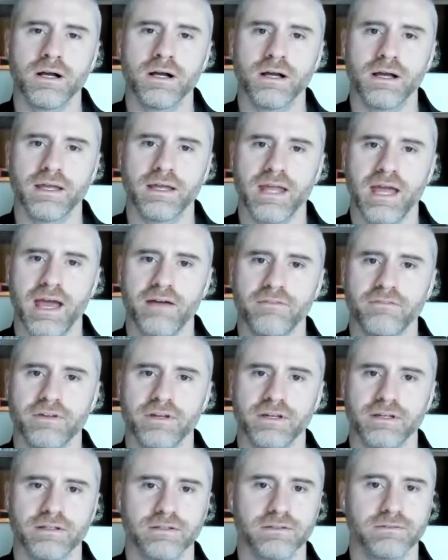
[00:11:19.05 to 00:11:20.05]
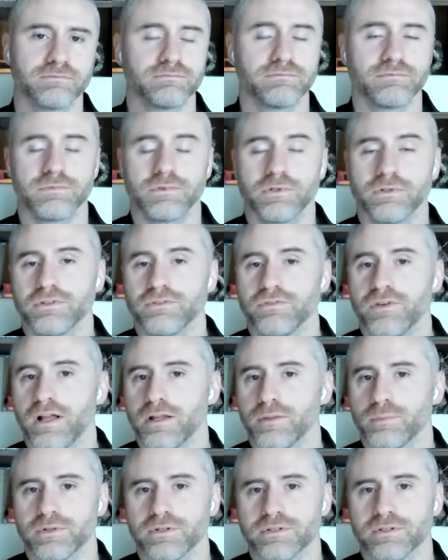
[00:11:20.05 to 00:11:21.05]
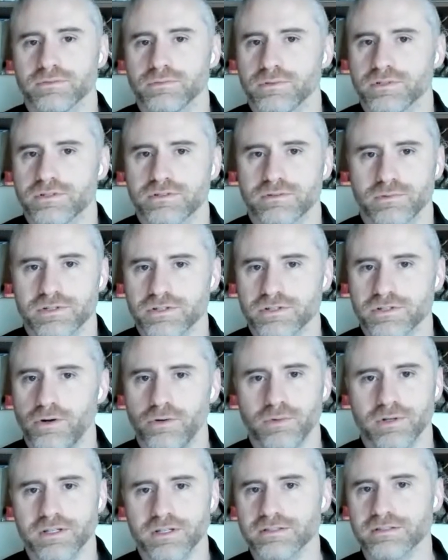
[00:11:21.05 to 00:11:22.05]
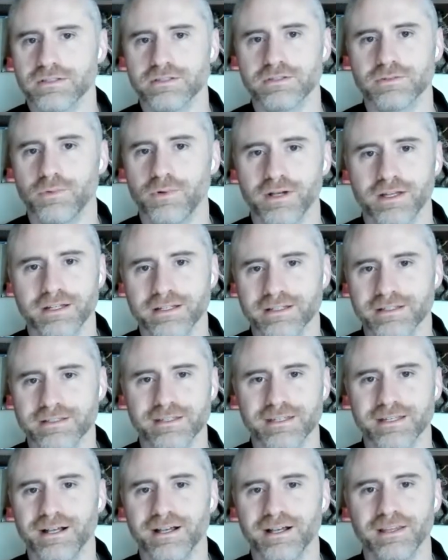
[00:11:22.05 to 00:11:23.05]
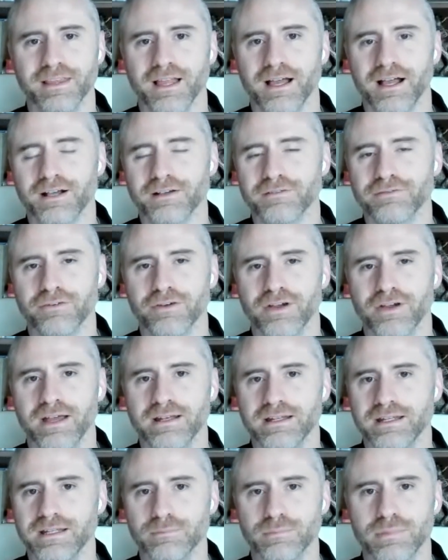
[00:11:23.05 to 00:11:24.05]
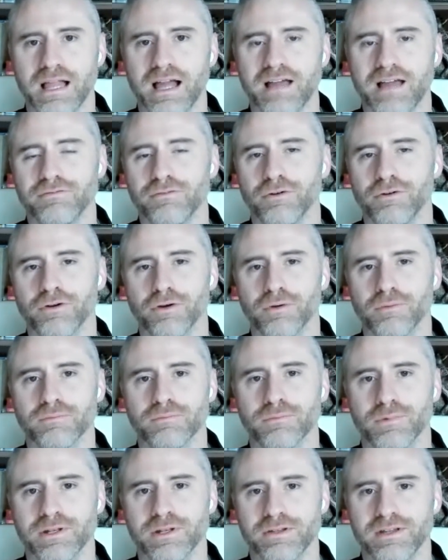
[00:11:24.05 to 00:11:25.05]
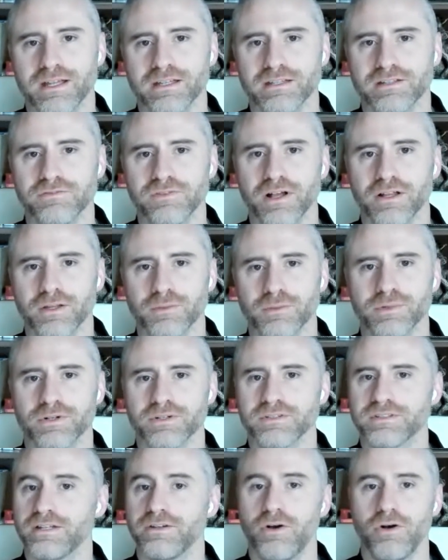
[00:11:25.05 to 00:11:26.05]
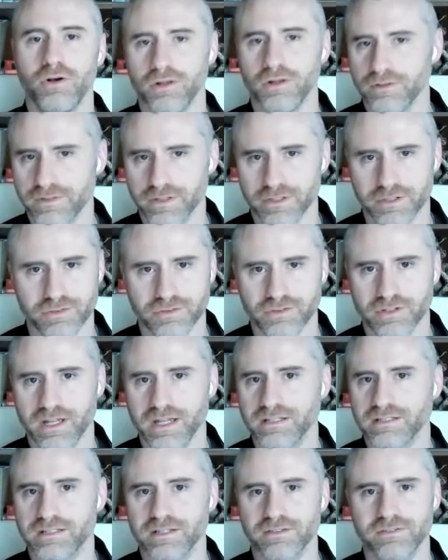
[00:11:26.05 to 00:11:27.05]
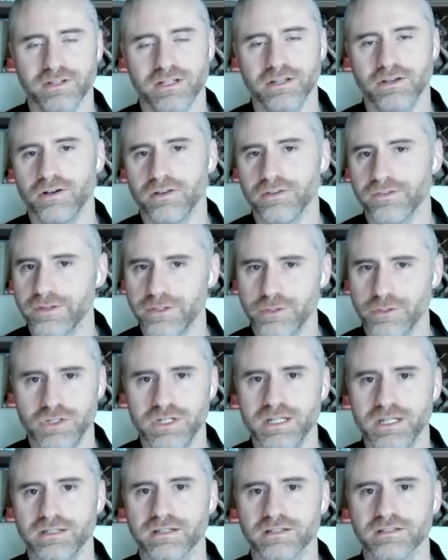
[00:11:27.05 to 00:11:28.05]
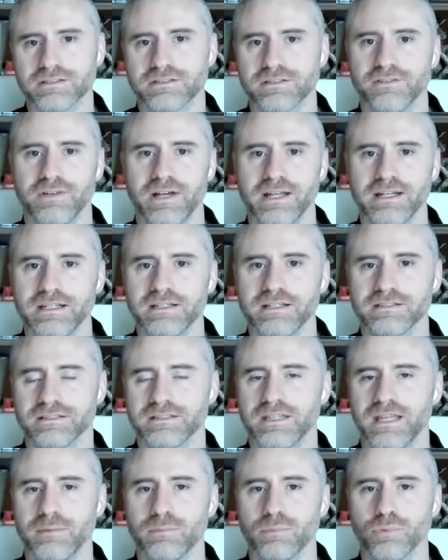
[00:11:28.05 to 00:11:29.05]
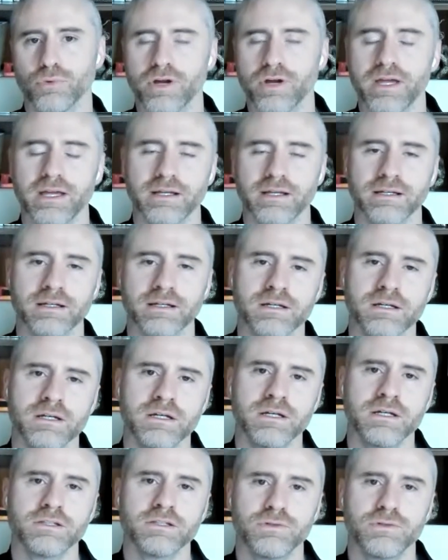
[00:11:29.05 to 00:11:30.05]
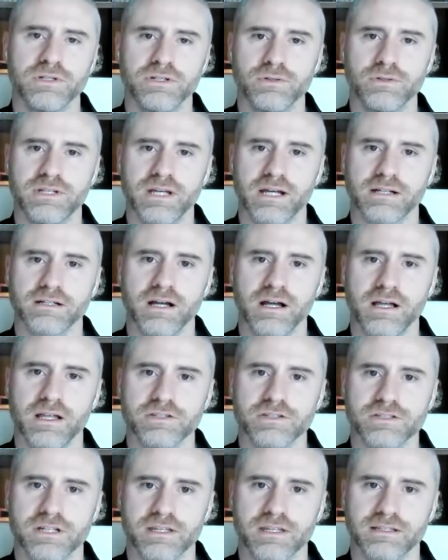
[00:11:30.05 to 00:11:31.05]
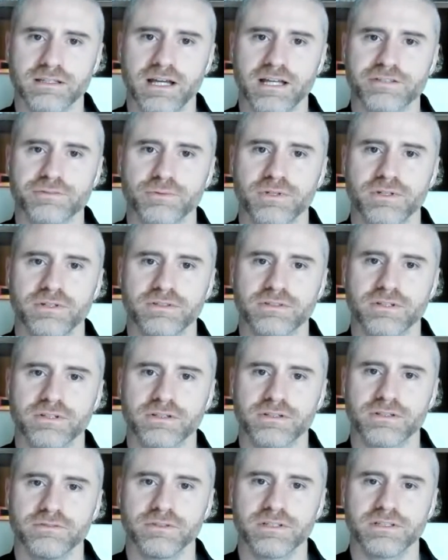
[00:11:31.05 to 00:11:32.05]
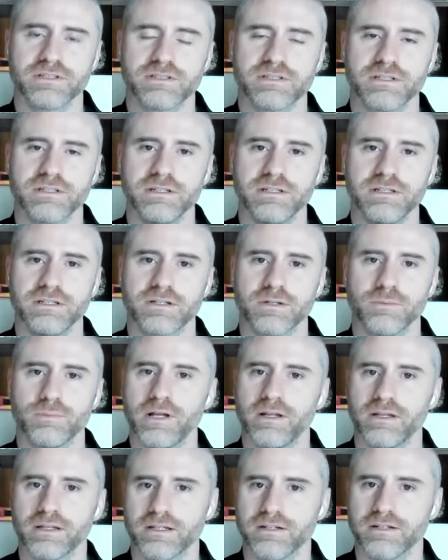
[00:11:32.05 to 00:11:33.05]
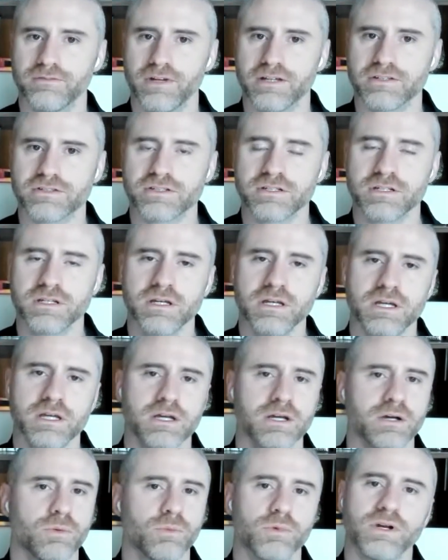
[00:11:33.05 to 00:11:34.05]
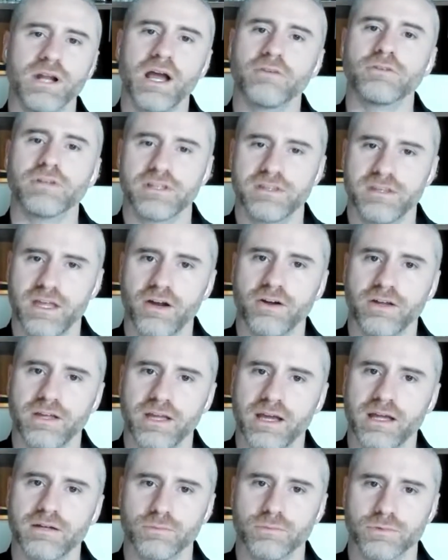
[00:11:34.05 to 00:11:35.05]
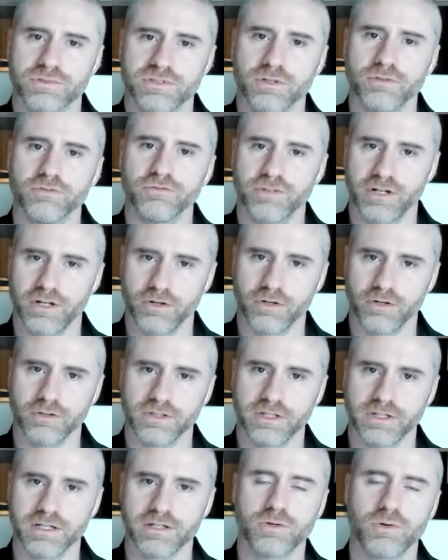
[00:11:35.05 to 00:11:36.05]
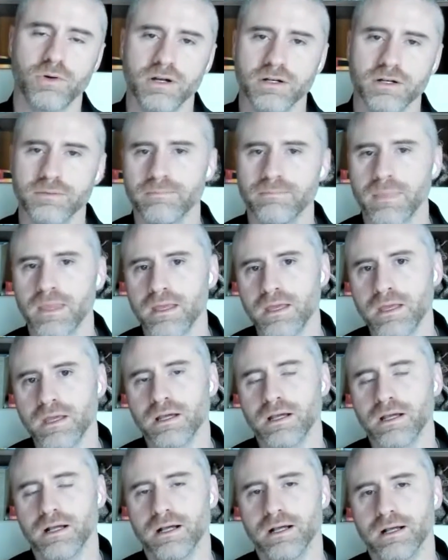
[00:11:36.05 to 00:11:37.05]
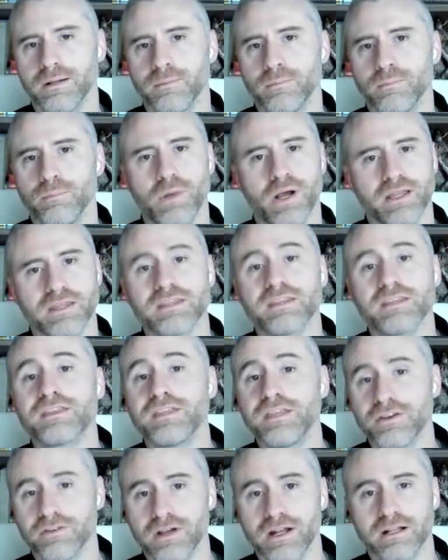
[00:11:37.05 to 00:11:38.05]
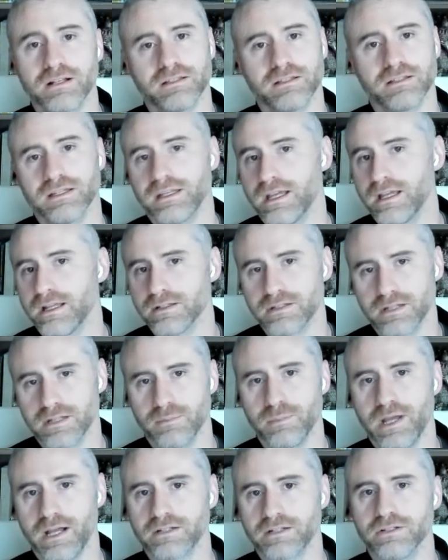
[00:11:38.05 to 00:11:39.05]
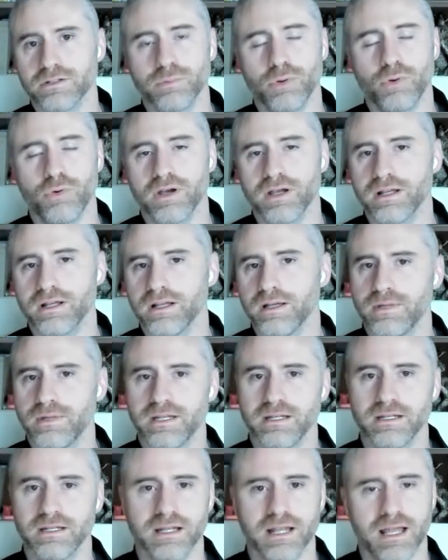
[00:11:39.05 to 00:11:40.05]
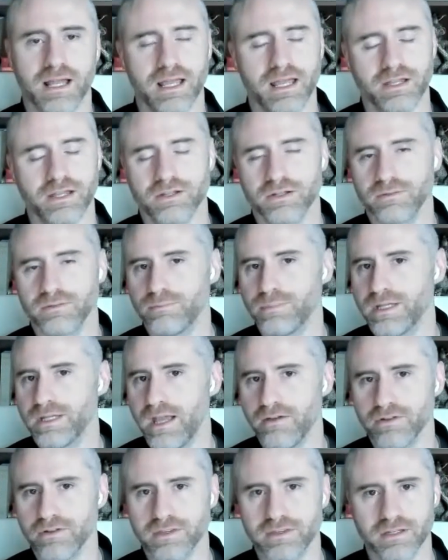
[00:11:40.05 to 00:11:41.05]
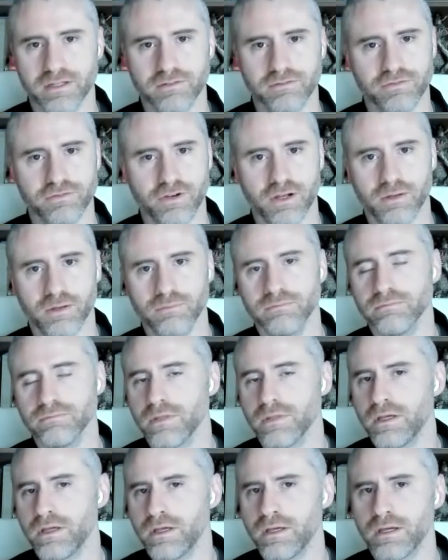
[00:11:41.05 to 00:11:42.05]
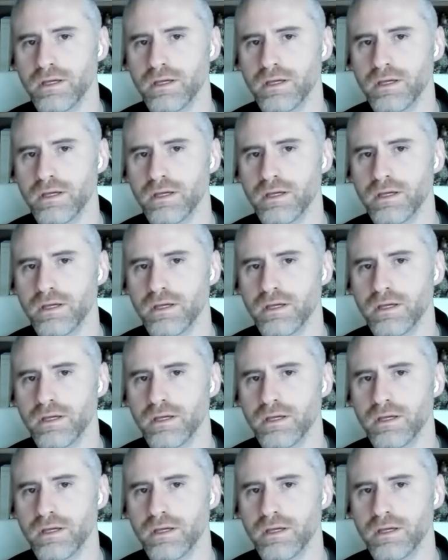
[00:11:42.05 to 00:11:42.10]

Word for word: uh, and having you know, developers, which which always is what is the unlock for any platform. When you get developers and all of the creativity, all the uniqueness of ideas that they bring to a new technology, I think that's where you start to really see compelling innovation. We're not really there yet. We're still very early in quantum, um, but theoretically, again, kind of back to your point. I mean, it it could be everything from